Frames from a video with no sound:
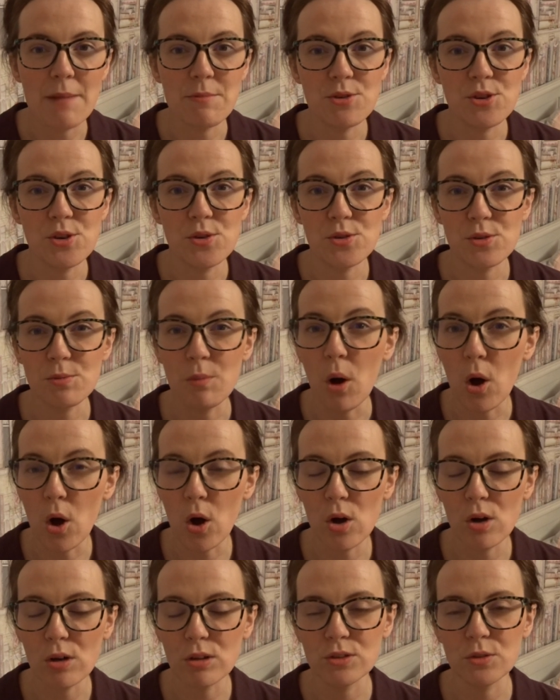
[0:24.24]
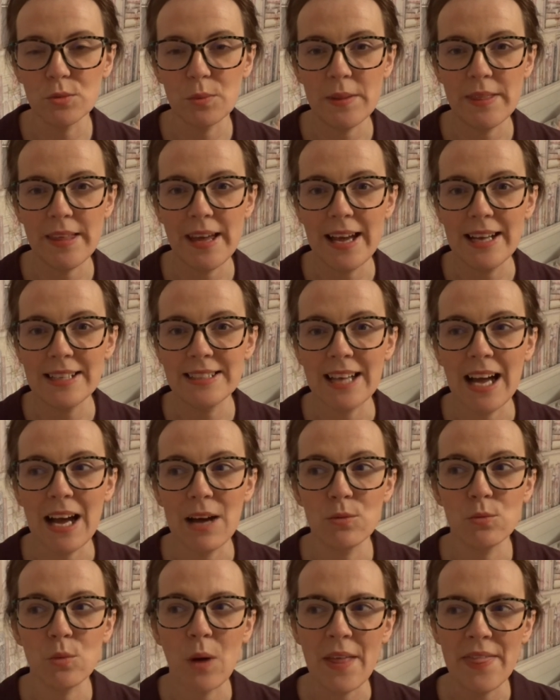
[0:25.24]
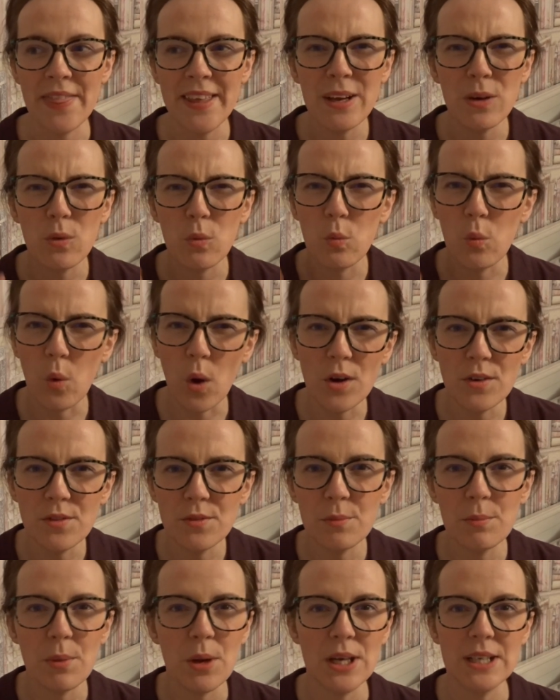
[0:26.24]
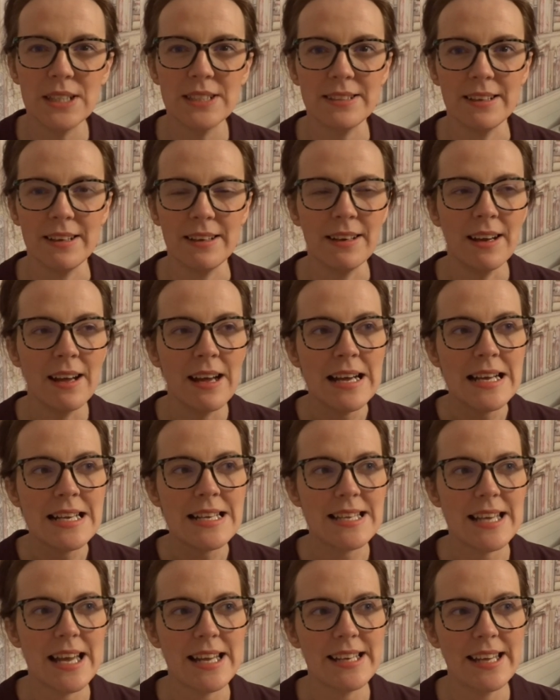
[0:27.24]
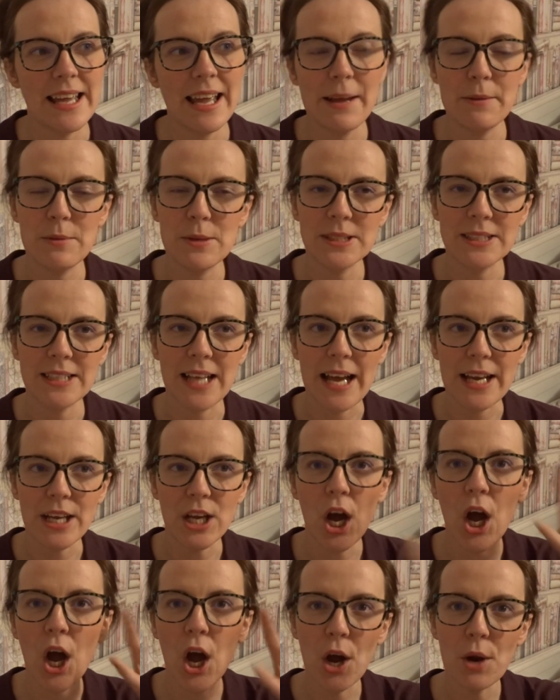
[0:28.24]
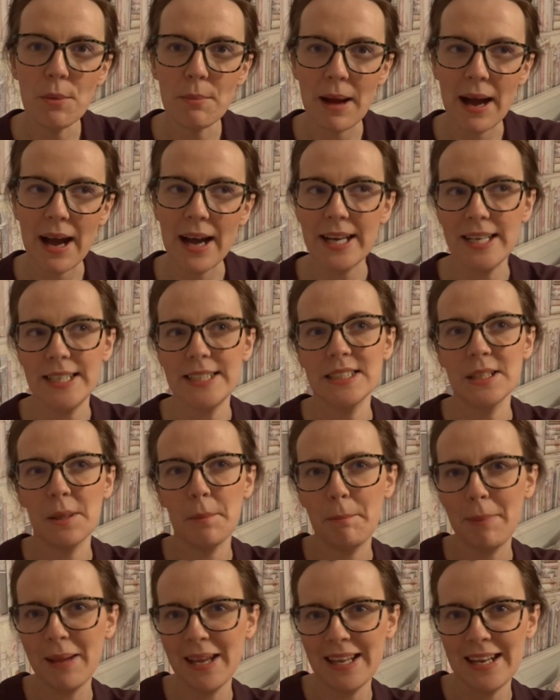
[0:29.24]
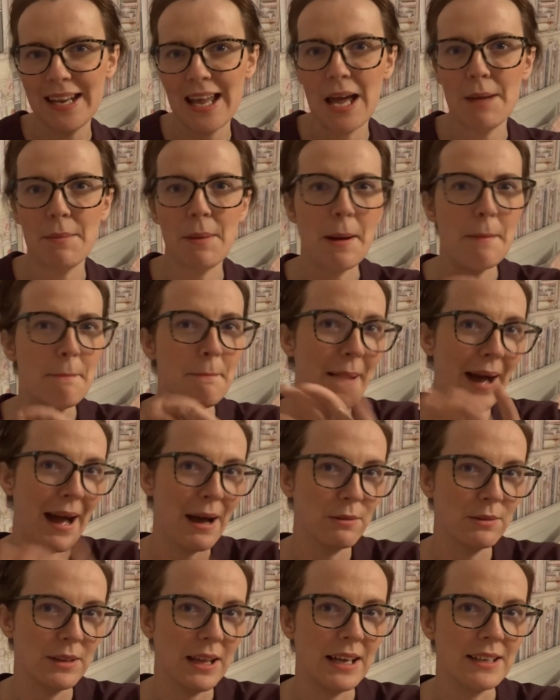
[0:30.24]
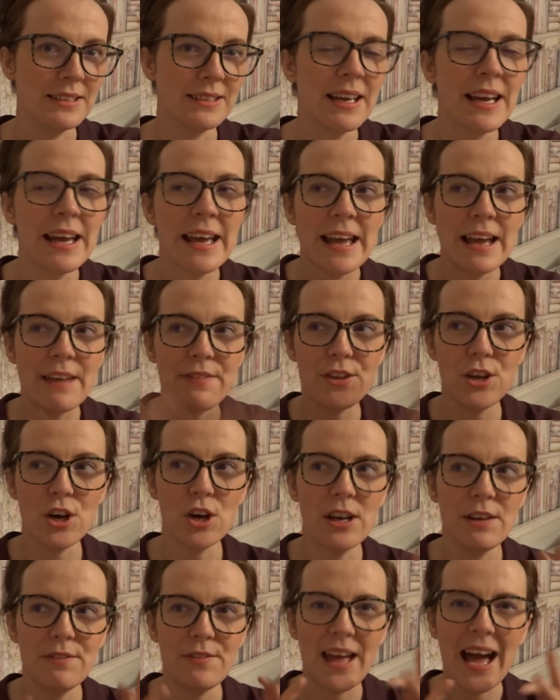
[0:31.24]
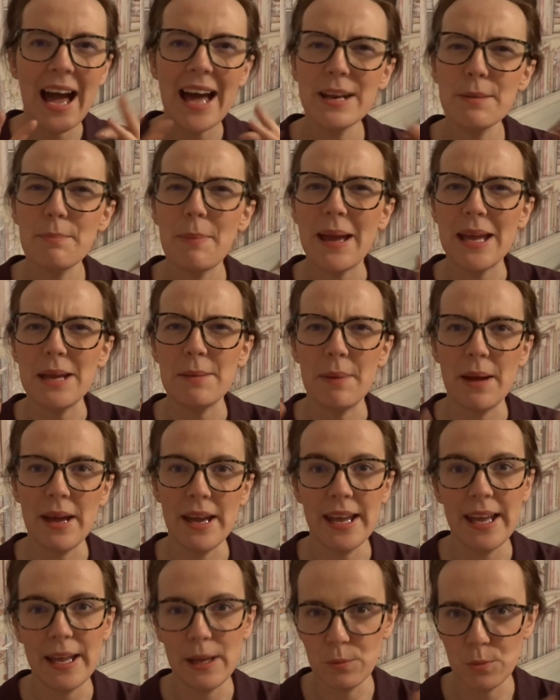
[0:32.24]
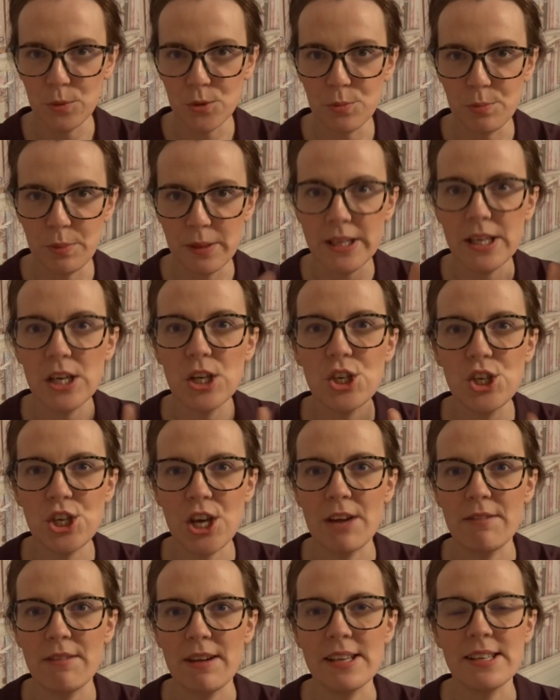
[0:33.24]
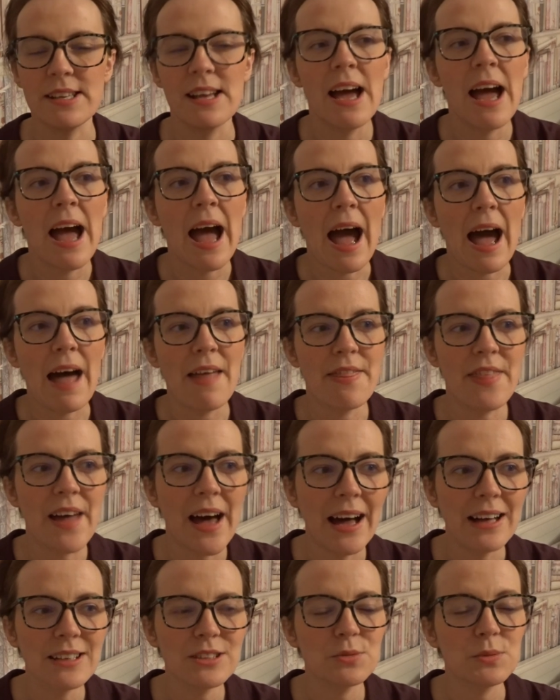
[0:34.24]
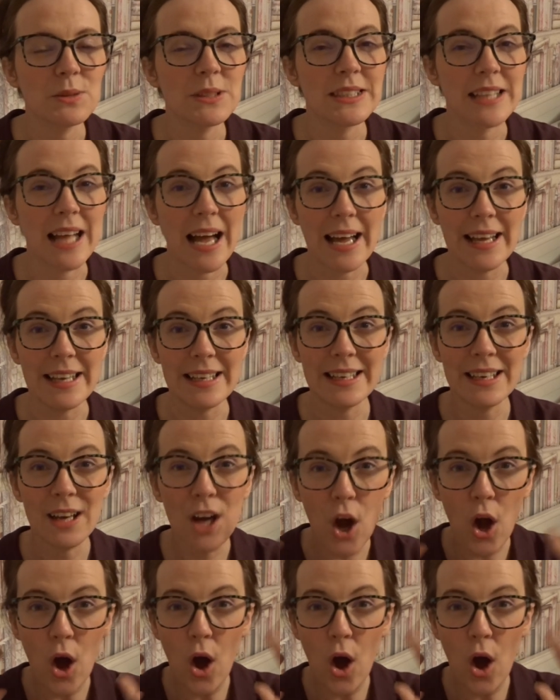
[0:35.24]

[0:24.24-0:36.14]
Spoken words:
do some hauls with this, and I think one person said it was like Home Bargains, B&M and Poundland. If they had a baby, it would be Cherryz, and that was like